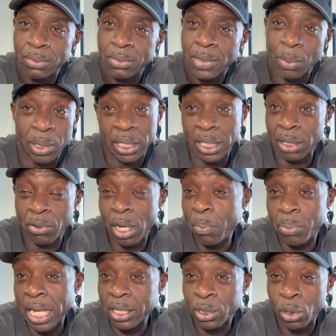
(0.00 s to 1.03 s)
I mean, there are
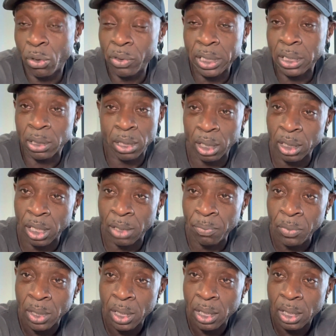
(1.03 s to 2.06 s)
black Tories in Tottenham.
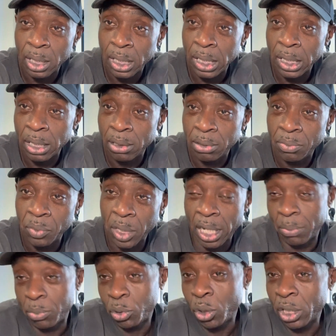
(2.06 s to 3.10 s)
Right?
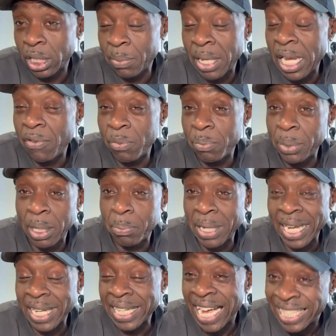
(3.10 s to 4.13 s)
I'm sure there might even be a
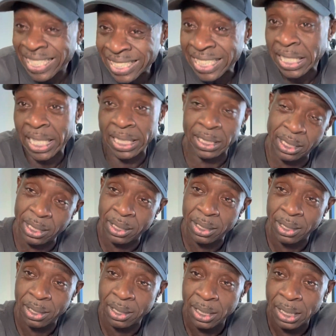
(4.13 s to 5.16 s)
black candidate.
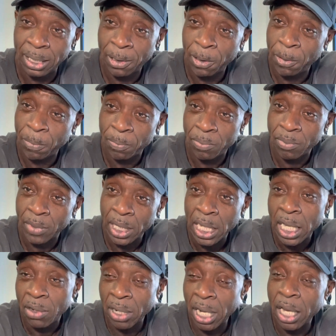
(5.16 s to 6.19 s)

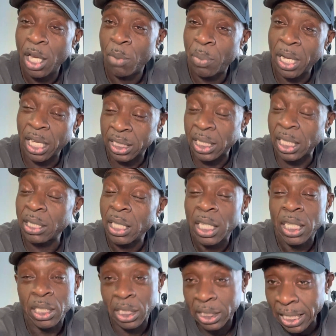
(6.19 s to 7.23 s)
Right, but
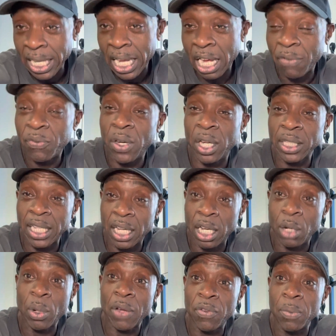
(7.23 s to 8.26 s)
you see how far they are
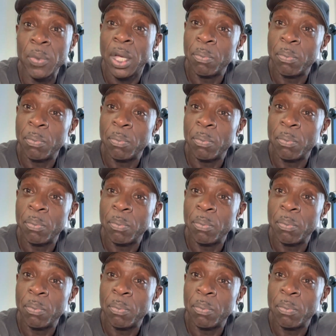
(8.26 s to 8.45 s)
away from.